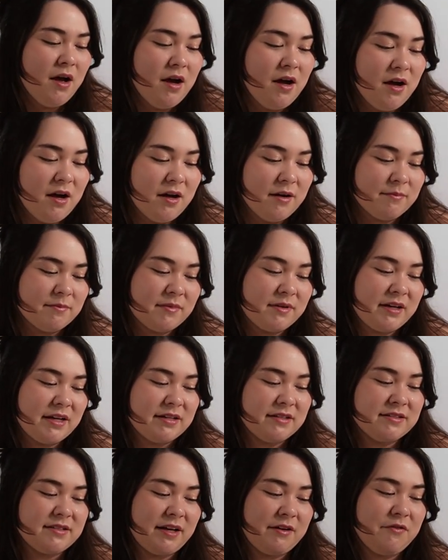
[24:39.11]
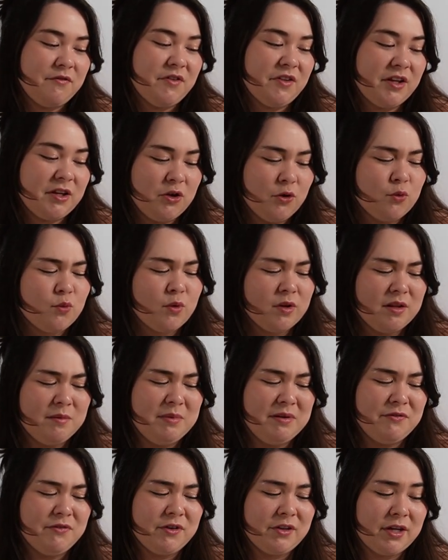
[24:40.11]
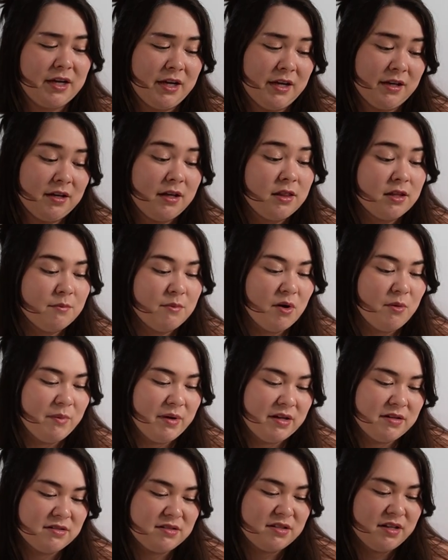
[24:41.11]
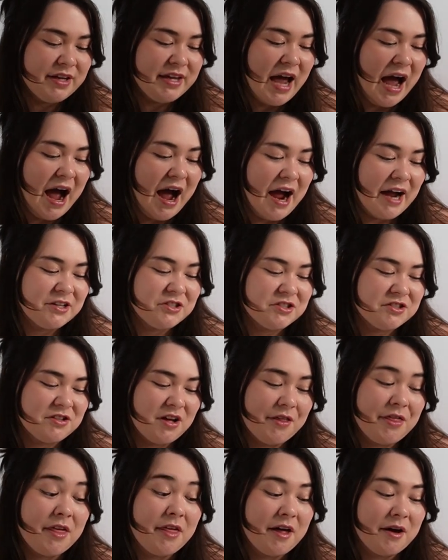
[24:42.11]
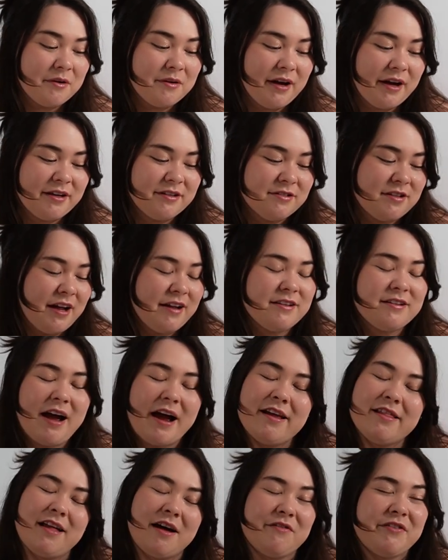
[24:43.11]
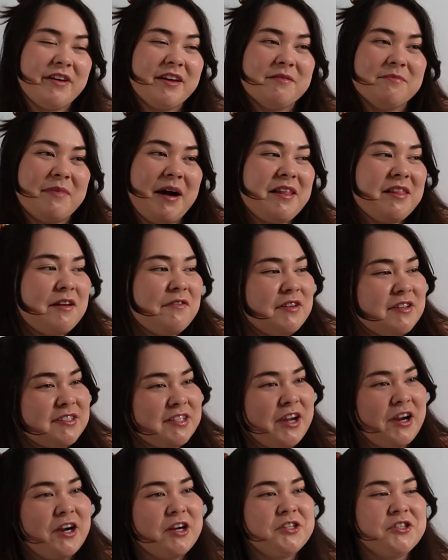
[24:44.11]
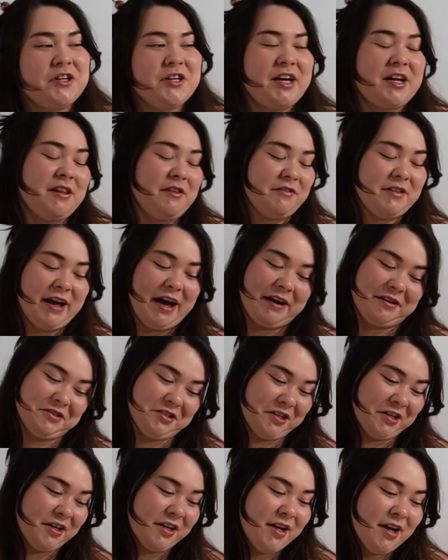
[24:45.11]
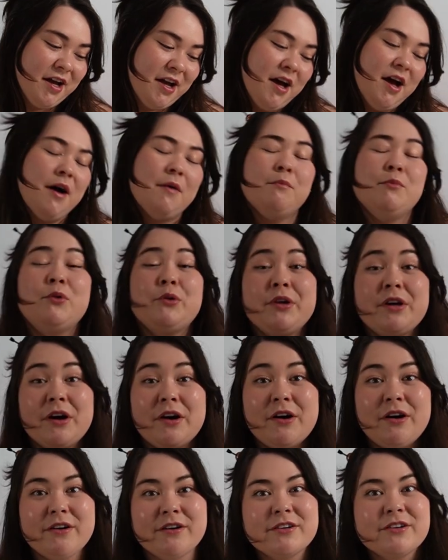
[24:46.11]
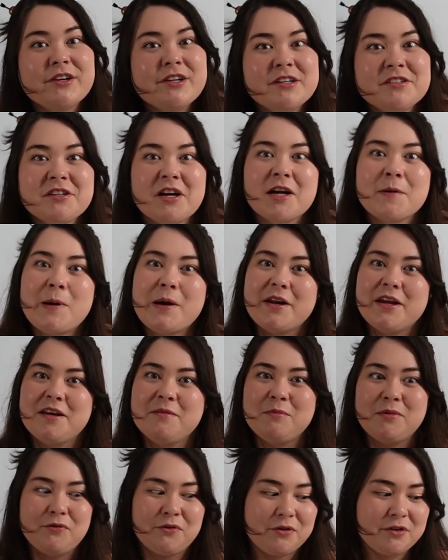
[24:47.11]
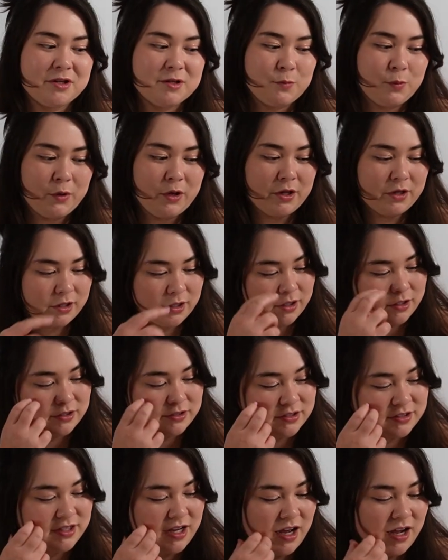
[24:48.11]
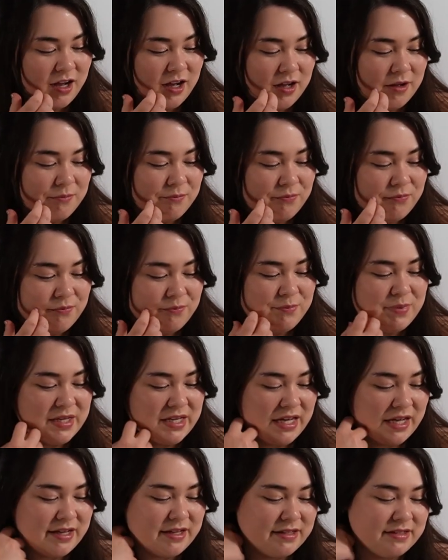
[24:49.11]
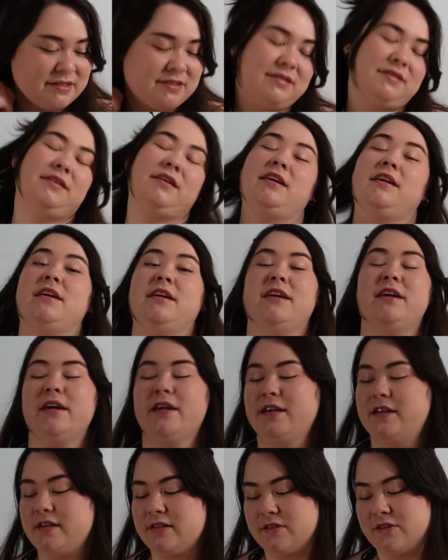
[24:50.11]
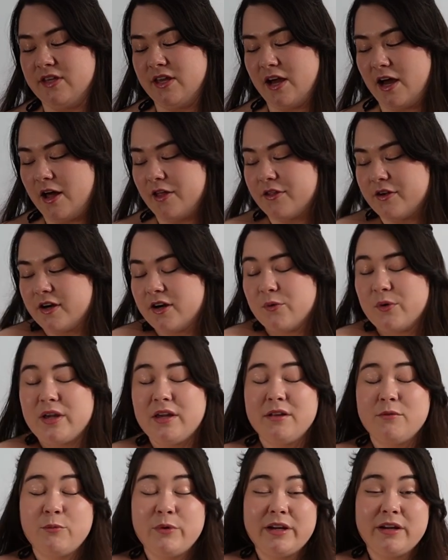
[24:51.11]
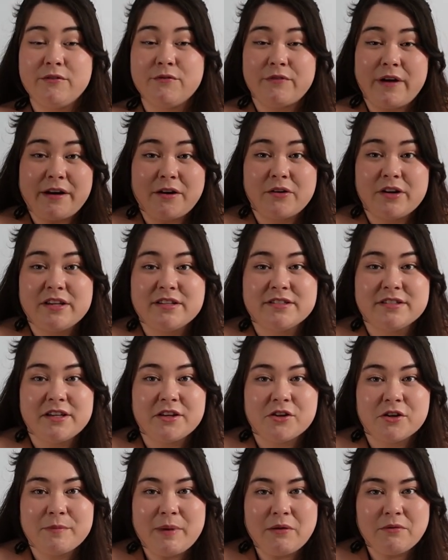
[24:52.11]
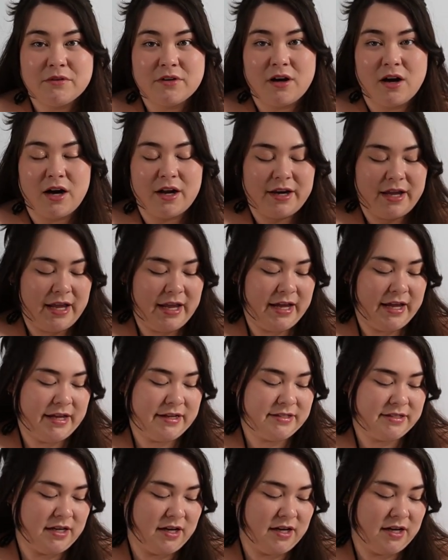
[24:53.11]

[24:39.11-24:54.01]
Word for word: because um, I feel like you'd really be feeling it in the moment. Yeah, I just thought that, that I, I I love him. I love his character and I love the actor. Mu Young couldn't talk about him before the spoilers, um, because he is the other. We we find out he's the other mountain god, and